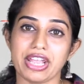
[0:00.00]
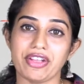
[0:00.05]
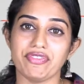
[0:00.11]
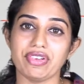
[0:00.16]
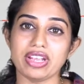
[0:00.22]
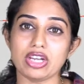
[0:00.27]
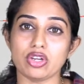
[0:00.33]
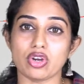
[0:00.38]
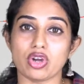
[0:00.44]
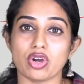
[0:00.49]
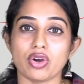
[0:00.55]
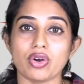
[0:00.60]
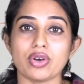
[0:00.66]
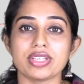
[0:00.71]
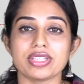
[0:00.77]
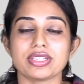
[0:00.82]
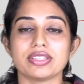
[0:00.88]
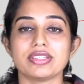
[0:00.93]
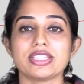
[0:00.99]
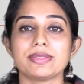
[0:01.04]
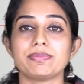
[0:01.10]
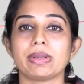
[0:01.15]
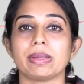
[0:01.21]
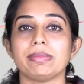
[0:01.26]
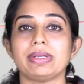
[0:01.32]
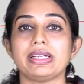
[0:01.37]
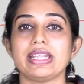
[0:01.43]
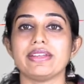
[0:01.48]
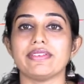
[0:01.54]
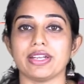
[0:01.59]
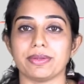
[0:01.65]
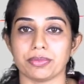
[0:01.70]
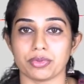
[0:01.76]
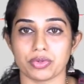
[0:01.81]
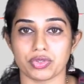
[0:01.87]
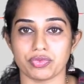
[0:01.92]
we lost this primitive
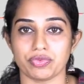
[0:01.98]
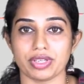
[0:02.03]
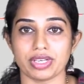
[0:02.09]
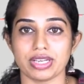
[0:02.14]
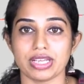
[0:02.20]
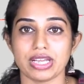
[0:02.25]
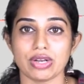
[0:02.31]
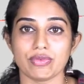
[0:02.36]
atmosphere.